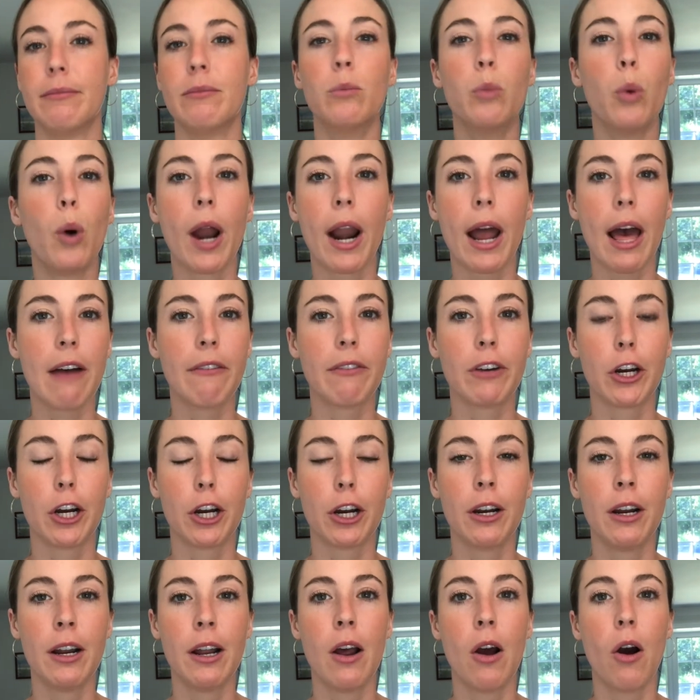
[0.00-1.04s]

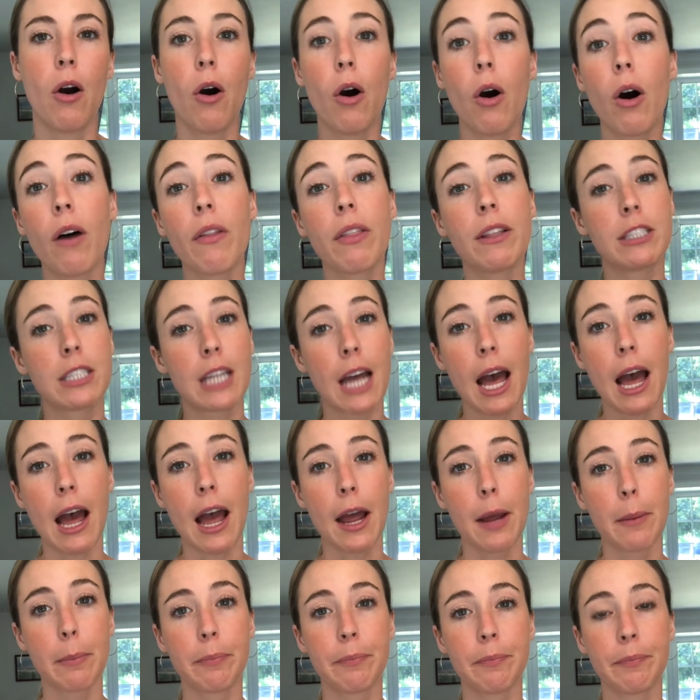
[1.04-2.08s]
whatever, all the
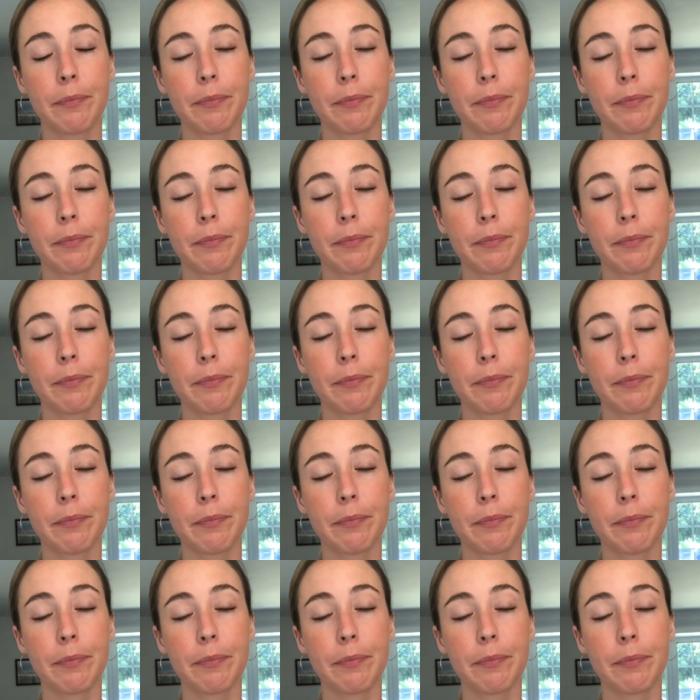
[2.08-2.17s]
time.